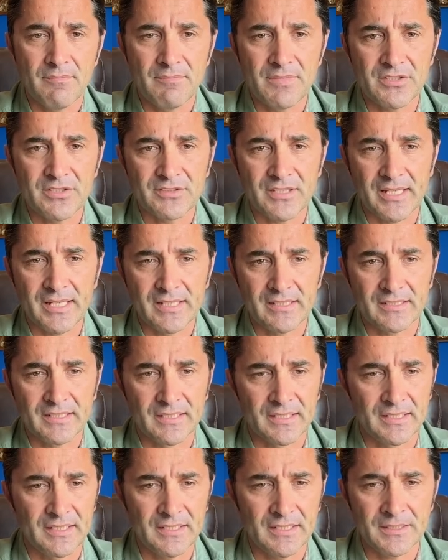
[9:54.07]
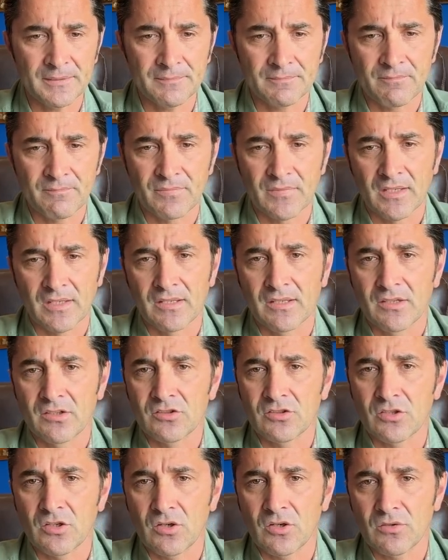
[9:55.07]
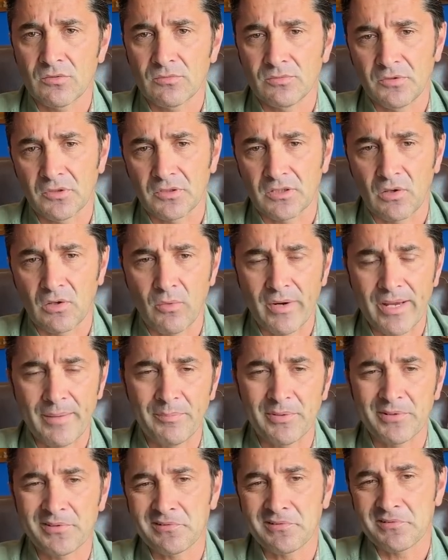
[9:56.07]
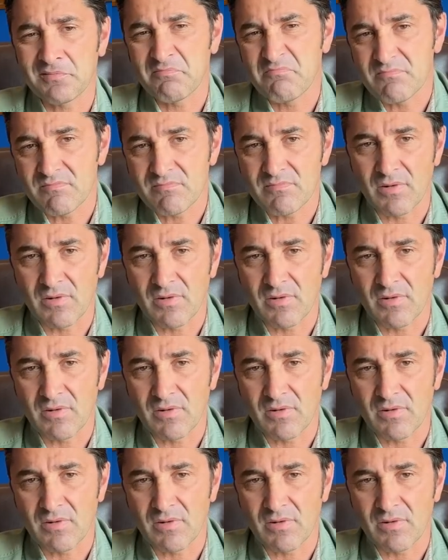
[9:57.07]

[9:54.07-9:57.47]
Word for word: missed anything here. So nuclear weapons,